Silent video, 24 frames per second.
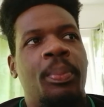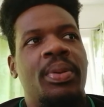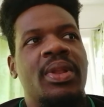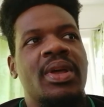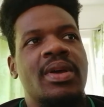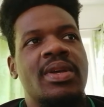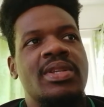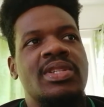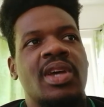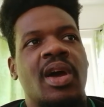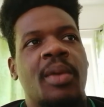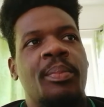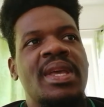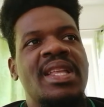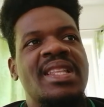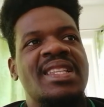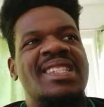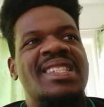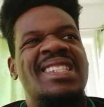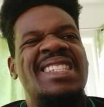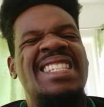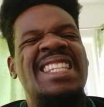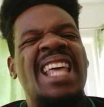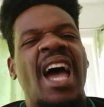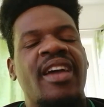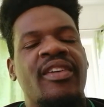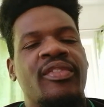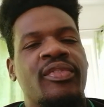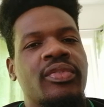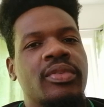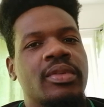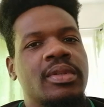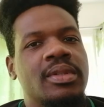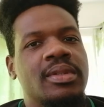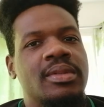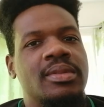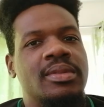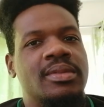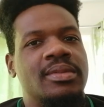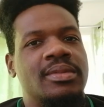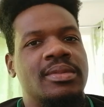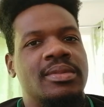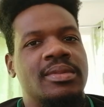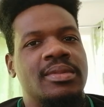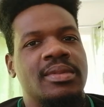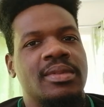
the players are being stifled.